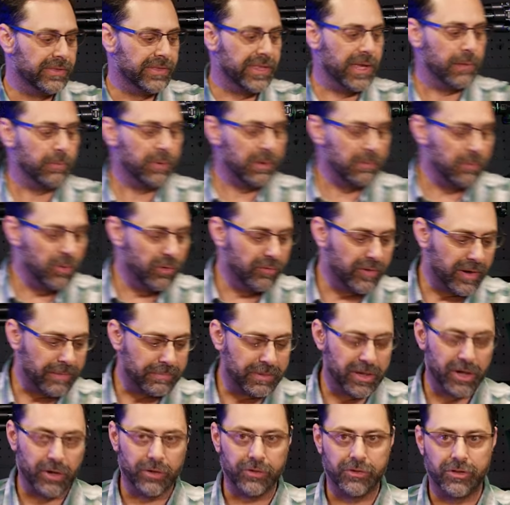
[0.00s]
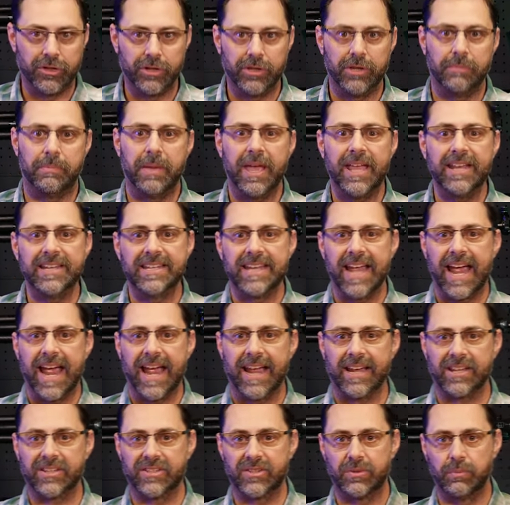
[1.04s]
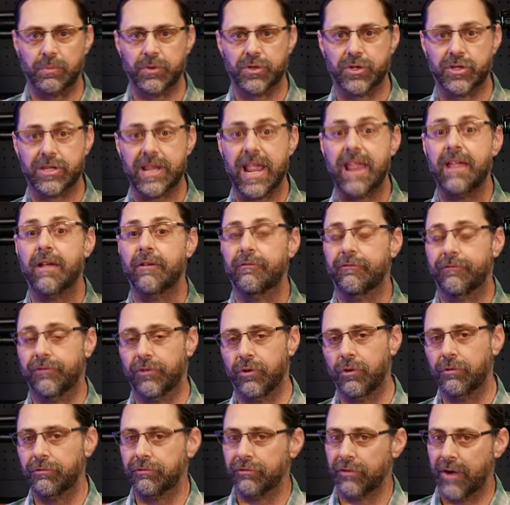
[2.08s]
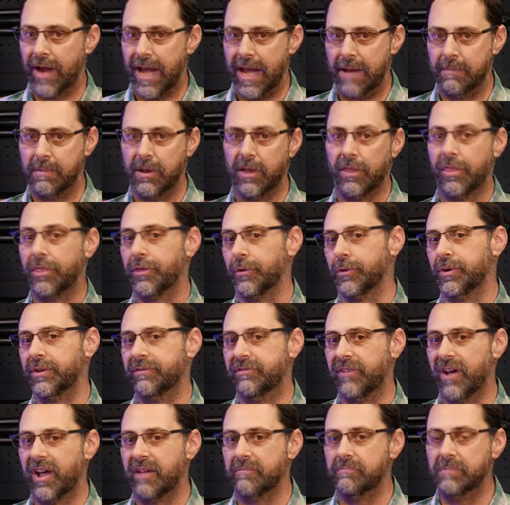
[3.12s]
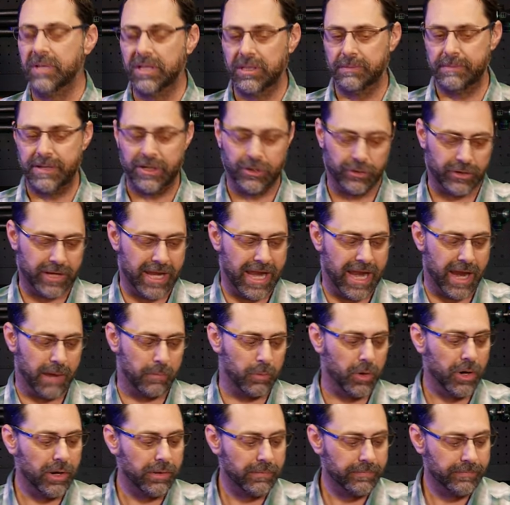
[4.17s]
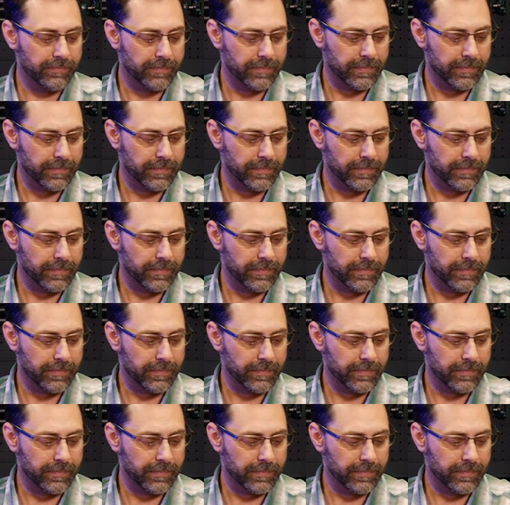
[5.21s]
Then we move up here to the Pentax, which is a full frame thirty-five millimeter camera.